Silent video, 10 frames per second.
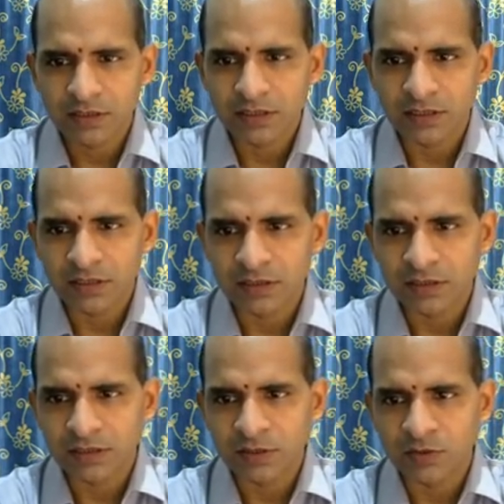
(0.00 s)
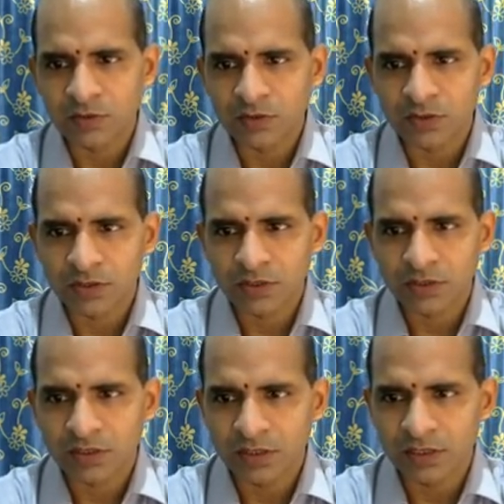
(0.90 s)
Enter your
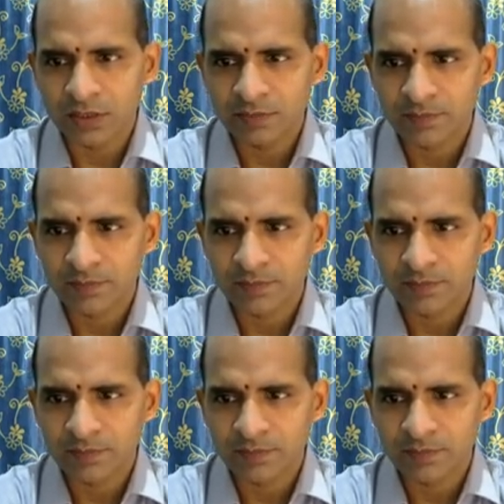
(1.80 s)
name,